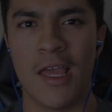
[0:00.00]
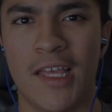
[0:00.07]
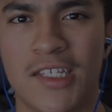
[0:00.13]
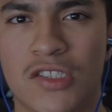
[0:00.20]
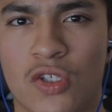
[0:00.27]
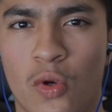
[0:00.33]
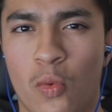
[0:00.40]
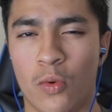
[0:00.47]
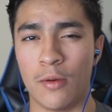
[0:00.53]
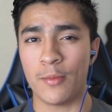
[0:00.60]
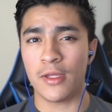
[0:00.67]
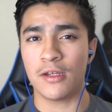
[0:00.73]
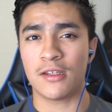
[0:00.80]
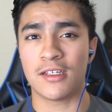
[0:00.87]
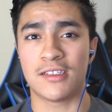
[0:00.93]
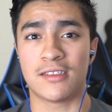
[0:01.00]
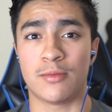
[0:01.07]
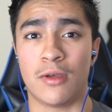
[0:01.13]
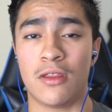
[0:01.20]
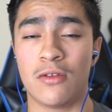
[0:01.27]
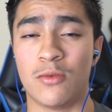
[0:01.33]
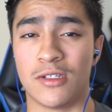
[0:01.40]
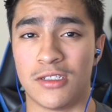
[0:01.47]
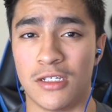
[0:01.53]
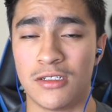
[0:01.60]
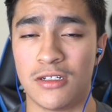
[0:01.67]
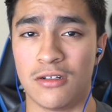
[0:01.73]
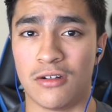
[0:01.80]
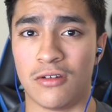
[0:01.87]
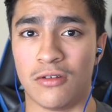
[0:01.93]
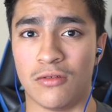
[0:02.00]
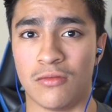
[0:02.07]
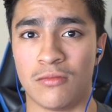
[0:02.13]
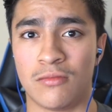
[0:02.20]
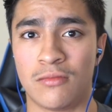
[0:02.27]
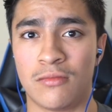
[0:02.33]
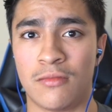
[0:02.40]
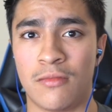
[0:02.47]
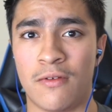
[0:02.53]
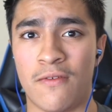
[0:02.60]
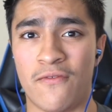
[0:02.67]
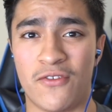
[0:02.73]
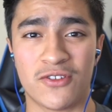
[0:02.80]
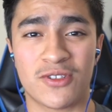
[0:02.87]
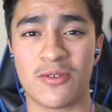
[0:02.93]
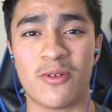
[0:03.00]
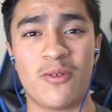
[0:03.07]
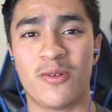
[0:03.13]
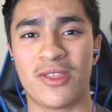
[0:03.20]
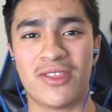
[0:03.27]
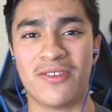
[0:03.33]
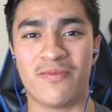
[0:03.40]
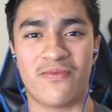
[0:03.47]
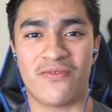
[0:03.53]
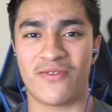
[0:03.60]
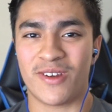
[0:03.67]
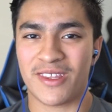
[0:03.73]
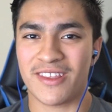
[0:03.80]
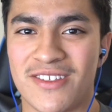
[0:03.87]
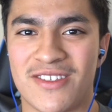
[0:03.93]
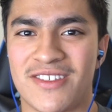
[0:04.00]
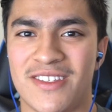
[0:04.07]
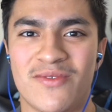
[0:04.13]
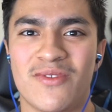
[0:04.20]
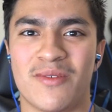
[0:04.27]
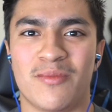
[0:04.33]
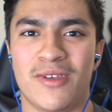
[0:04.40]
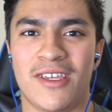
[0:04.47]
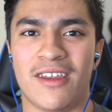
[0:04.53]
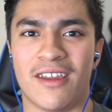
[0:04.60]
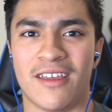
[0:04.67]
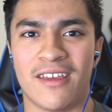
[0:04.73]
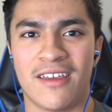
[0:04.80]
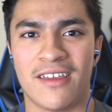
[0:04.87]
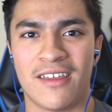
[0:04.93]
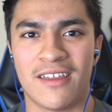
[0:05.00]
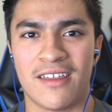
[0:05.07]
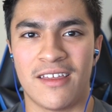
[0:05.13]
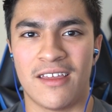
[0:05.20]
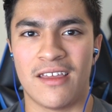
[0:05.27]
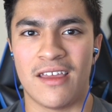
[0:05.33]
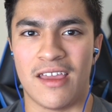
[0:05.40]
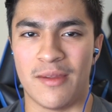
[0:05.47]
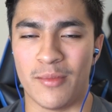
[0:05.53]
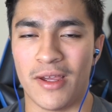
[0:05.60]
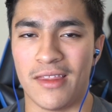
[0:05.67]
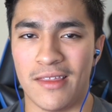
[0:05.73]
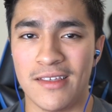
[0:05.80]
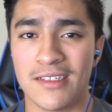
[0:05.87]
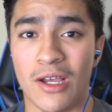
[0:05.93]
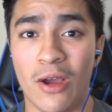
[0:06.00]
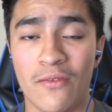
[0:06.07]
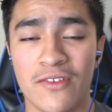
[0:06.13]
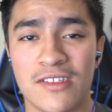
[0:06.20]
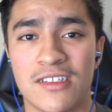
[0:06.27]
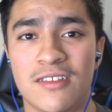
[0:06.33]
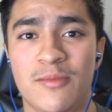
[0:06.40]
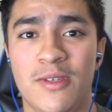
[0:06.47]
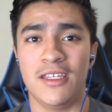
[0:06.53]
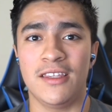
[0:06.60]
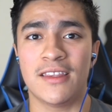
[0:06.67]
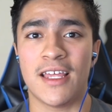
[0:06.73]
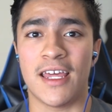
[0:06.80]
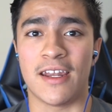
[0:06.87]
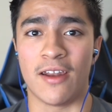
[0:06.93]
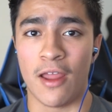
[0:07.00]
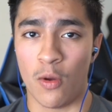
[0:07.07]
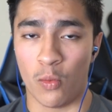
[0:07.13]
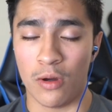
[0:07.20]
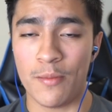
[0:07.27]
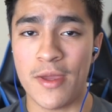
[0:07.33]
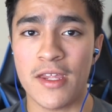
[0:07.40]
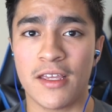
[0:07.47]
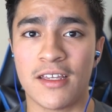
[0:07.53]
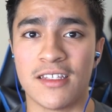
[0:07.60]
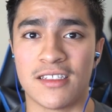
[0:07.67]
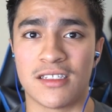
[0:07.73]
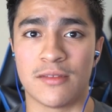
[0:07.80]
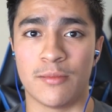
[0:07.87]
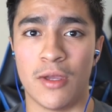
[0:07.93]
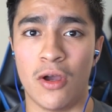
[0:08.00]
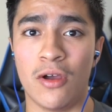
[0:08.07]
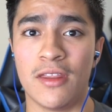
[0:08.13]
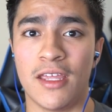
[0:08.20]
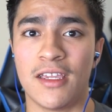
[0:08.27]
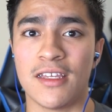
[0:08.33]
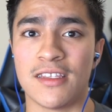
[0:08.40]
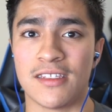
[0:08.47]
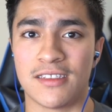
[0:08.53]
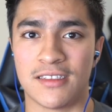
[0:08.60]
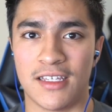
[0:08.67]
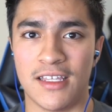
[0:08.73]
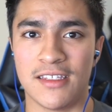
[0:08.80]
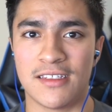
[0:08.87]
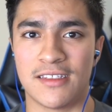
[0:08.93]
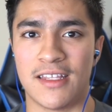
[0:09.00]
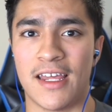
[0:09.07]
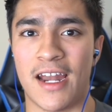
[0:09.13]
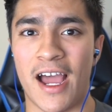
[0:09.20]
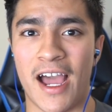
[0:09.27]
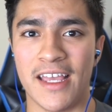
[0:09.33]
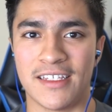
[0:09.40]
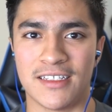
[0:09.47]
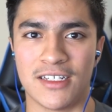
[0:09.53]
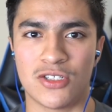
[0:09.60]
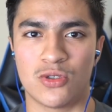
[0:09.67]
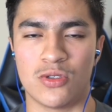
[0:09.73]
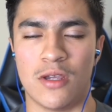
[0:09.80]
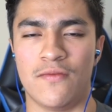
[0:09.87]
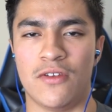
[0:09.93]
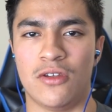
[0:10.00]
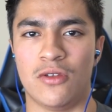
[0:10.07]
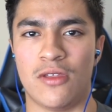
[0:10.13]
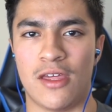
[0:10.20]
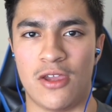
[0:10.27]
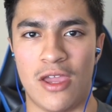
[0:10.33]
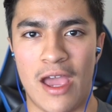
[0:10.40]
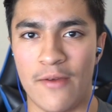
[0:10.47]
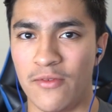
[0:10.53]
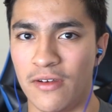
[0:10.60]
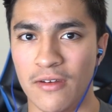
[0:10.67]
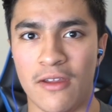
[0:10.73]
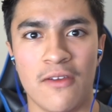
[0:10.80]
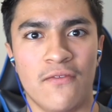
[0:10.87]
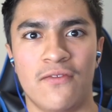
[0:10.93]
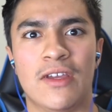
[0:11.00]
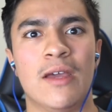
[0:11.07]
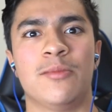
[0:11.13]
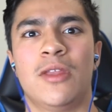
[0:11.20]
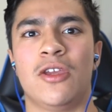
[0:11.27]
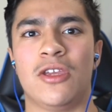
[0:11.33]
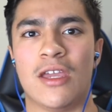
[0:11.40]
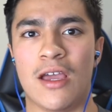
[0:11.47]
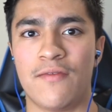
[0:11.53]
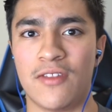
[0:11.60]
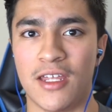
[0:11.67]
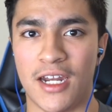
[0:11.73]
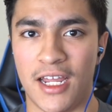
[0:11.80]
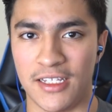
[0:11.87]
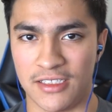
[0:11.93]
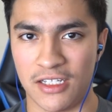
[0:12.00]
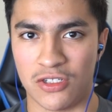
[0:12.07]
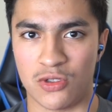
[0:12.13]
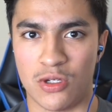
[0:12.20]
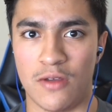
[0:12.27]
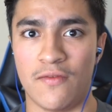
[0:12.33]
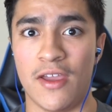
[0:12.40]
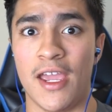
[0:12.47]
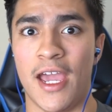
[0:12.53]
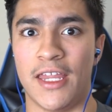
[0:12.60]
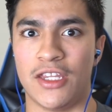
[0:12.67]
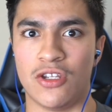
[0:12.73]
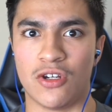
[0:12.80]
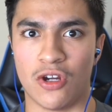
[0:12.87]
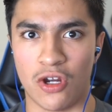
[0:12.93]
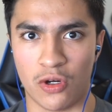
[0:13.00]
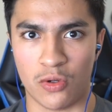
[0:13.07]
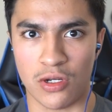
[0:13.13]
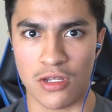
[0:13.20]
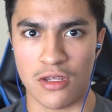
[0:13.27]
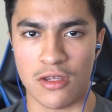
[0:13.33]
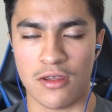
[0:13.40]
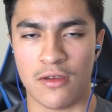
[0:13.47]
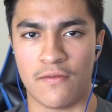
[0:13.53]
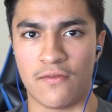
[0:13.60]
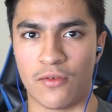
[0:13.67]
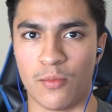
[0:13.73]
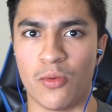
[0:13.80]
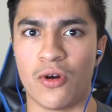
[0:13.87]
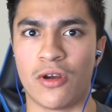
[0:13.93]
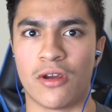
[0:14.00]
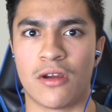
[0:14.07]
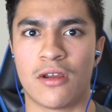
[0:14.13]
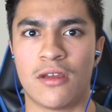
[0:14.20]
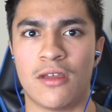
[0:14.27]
So women can smell the retention on you. First of all, what the frick does this even mean? And by this, I obviously mean that women can smell and they can sense that high sex drive in you, that you haven't fapped, that you have that high sex drive, and that you're hungry for more.